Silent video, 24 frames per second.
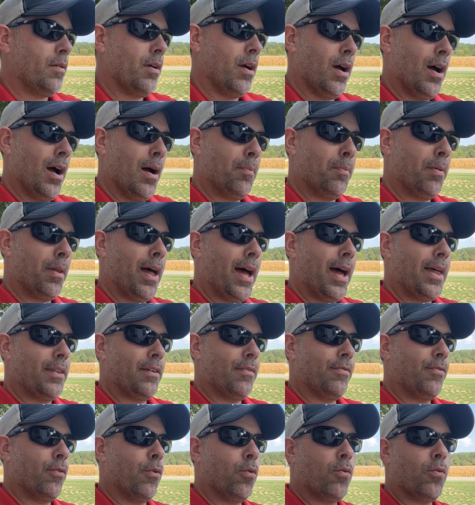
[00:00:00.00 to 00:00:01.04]
Apply the
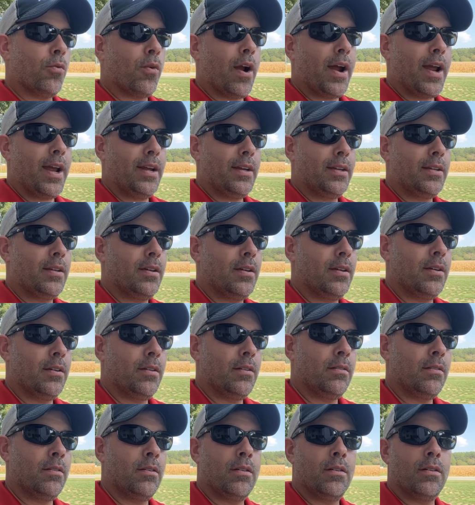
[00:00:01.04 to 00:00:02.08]
full rate,
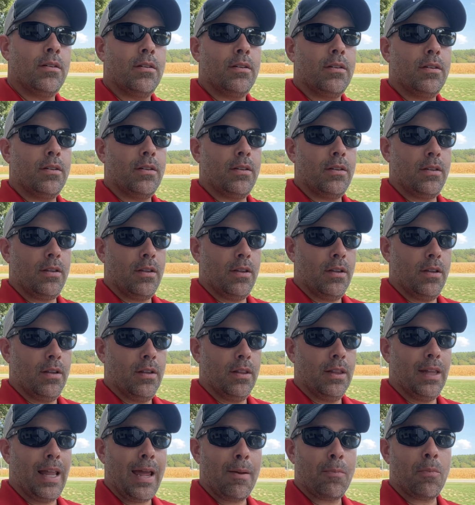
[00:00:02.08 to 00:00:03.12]

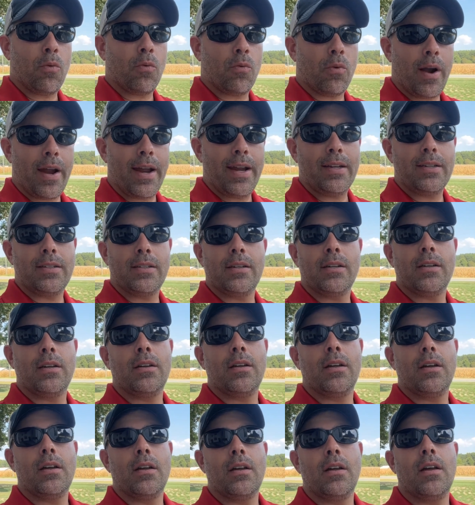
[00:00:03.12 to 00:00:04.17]
label rate
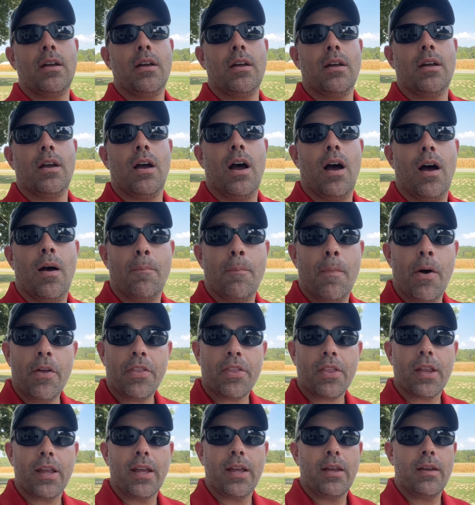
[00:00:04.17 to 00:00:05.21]

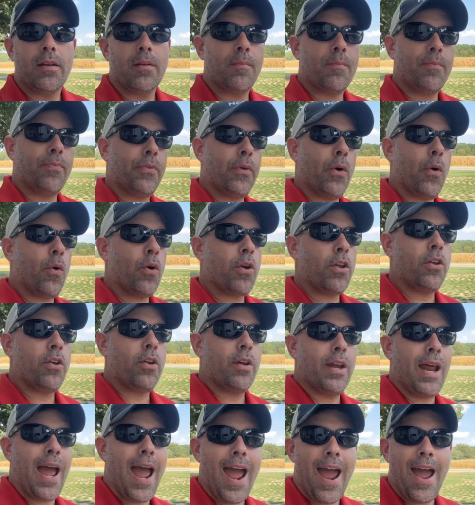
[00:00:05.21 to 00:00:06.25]
monthly, or you can
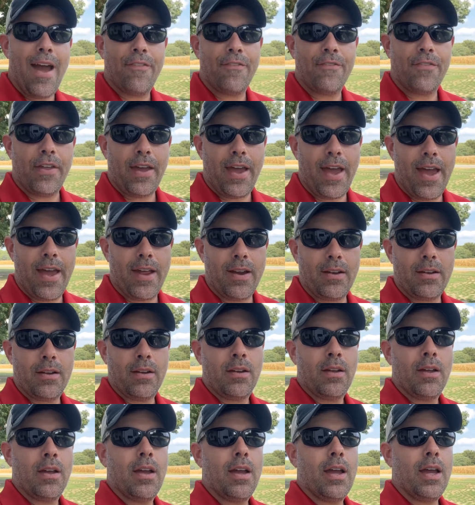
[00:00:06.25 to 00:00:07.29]
half that
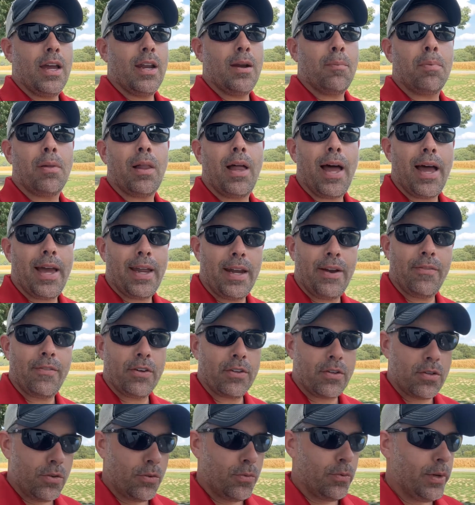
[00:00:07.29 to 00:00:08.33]
and apply it every
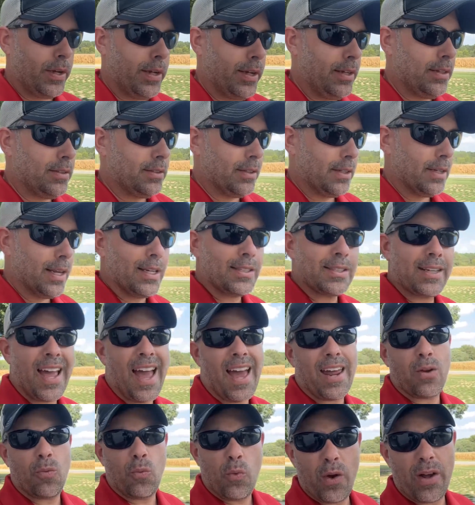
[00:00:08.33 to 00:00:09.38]
2 weeks. And that's
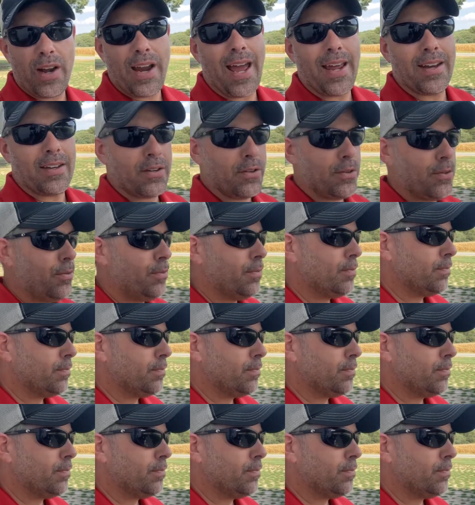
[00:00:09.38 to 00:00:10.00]
kind of what I do.